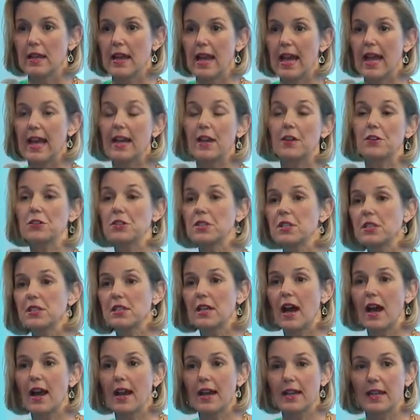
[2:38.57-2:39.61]
and our
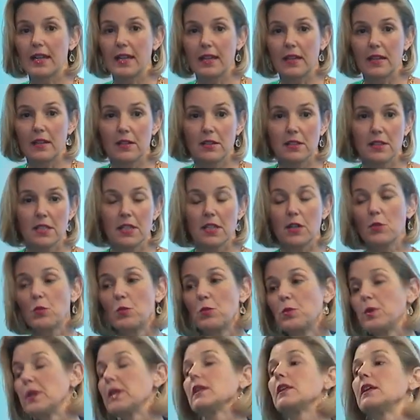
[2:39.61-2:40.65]
society did a
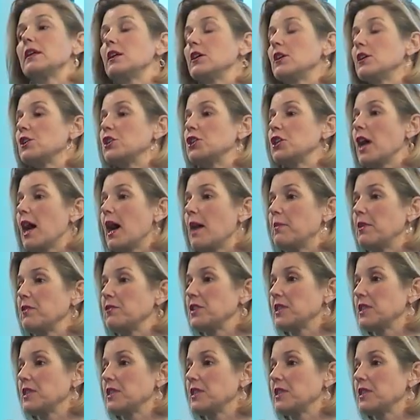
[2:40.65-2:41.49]
really good job of